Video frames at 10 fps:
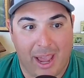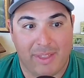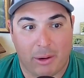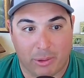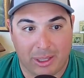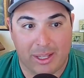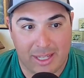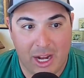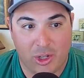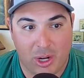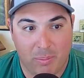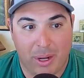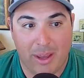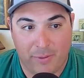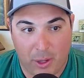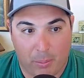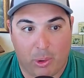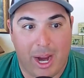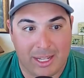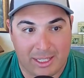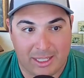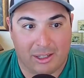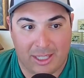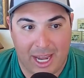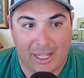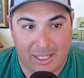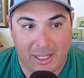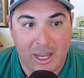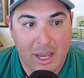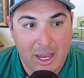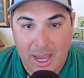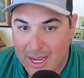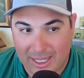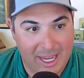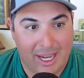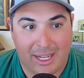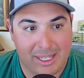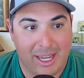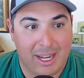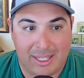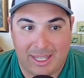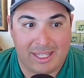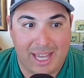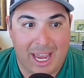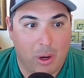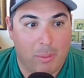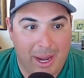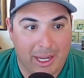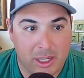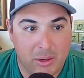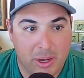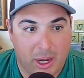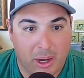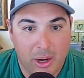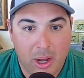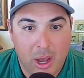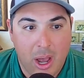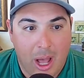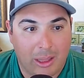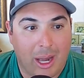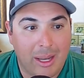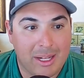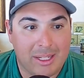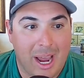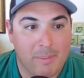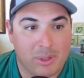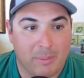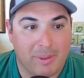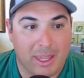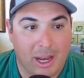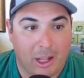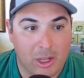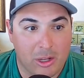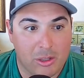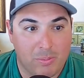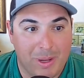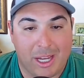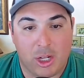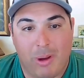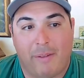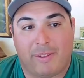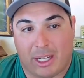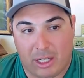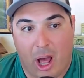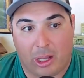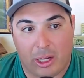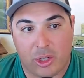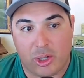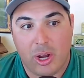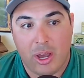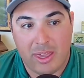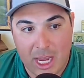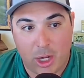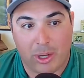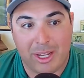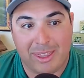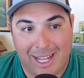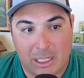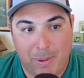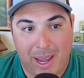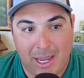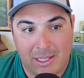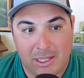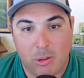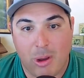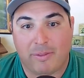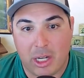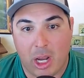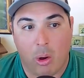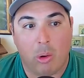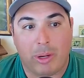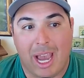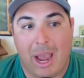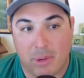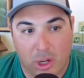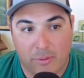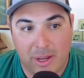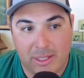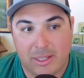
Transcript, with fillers: to have that realization. But if your brain still takes and kicks in and says, hey, what am I going to do here? A lot of the time, something that I'll use, because you have to acknowledge that you're in that space. You have to know, okay, I'm nervous.